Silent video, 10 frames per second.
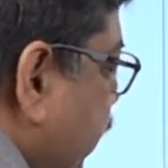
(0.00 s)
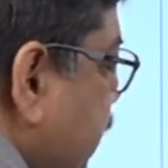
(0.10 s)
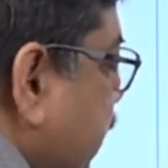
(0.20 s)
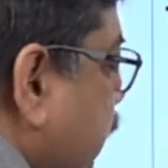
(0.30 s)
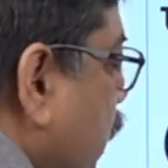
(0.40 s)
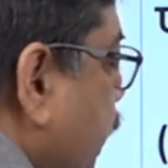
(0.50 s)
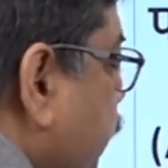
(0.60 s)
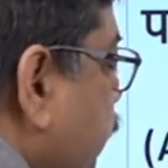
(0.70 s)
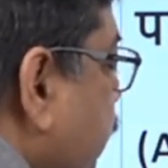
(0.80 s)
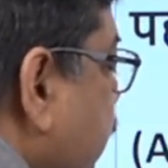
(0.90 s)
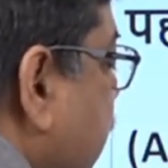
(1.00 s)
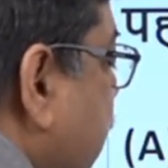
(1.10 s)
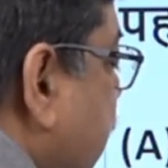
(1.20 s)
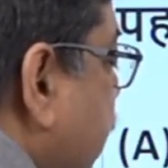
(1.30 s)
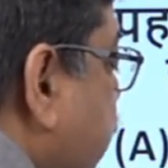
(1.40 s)
which I told you
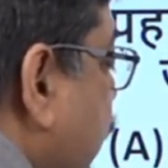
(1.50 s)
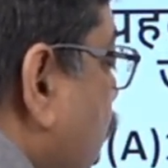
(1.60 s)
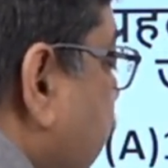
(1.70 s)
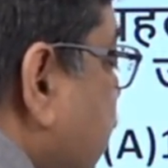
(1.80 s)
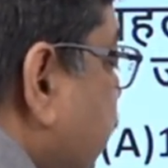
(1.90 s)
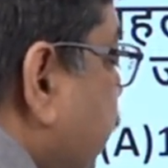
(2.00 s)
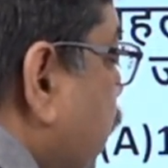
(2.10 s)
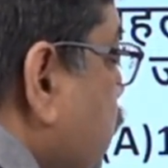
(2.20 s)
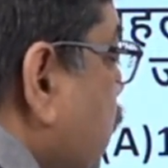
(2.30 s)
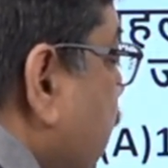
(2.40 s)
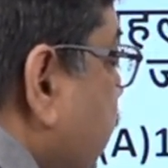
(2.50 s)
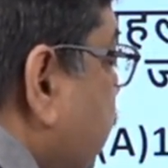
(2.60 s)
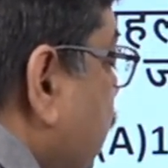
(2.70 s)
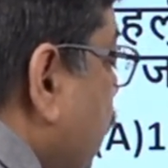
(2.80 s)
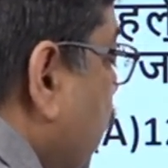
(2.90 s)
employ the formula
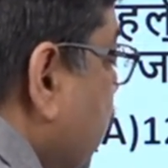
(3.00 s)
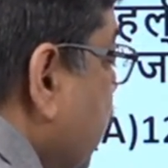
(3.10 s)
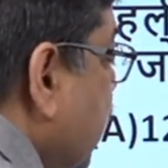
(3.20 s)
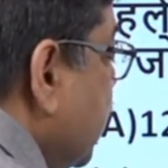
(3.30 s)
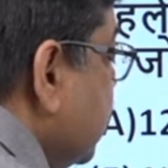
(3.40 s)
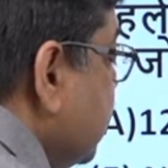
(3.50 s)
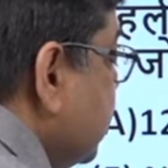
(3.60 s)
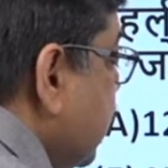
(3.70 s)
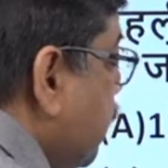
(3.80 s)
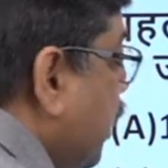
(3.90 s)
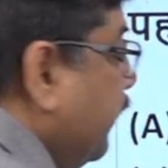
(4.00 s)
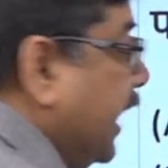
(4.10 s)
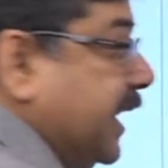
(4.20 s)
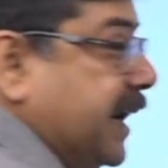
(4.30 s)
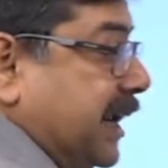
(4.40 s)
for sum of
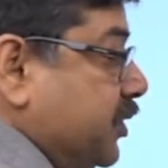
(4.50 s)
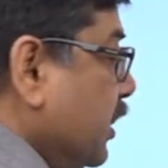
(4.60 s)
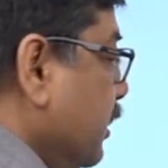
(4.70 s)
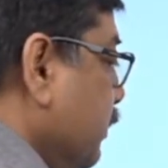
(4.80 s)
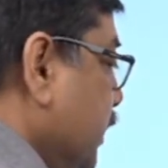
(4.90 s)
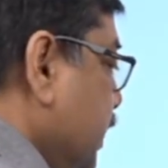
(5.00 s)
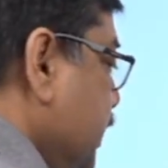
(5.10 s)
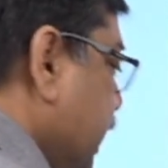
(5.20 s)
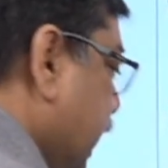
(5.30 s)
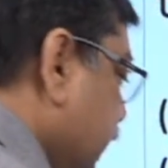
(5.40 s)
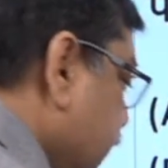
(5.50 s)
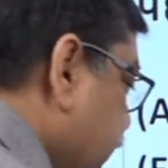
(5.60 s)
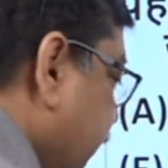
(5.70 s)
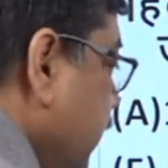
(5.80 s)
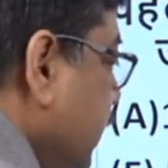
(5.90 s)
n natural numbers and
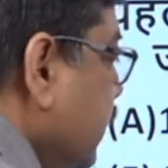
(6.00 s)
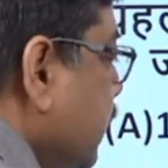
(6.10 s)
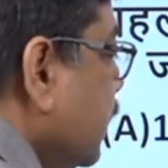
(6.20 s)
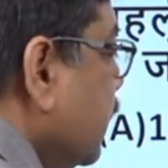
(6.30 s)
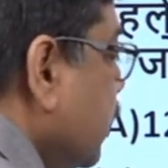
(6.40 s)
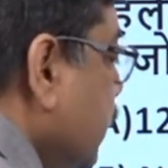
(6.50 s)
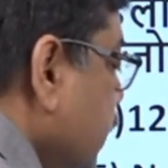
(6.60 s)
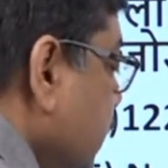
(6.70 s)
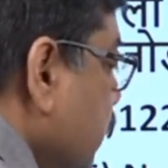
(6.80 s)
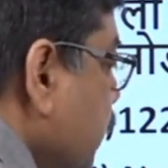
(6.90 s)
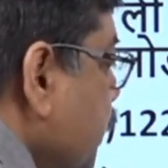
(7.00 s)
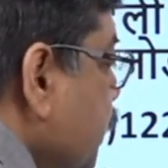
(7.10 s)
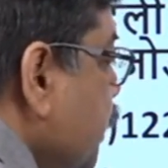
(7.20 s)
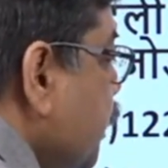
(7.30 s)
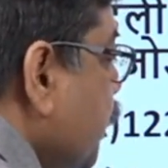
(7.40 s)
then
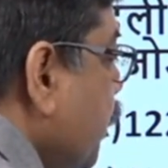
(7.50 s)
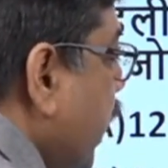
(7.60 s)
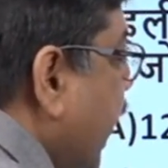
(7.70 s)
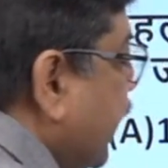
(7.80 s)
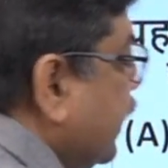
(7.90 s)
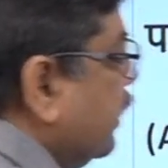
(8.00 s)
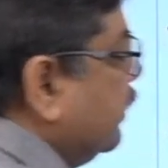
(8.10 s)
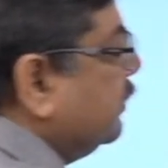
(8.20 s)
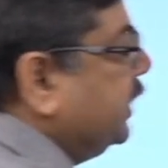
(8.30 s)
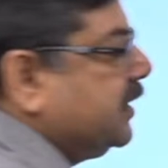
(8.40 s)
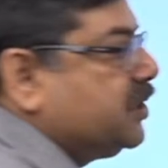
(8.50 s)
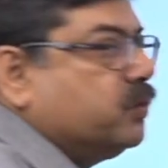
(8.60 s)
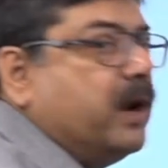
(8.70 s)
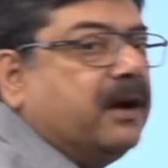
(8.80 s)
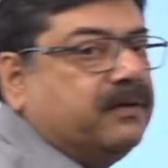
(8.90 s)
square it. Take the
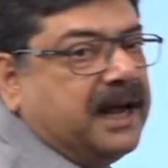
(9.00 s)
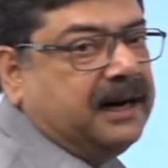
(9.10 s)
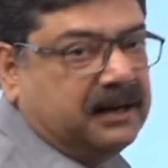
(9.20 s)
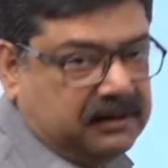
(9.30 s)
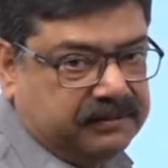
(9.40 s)
square of that.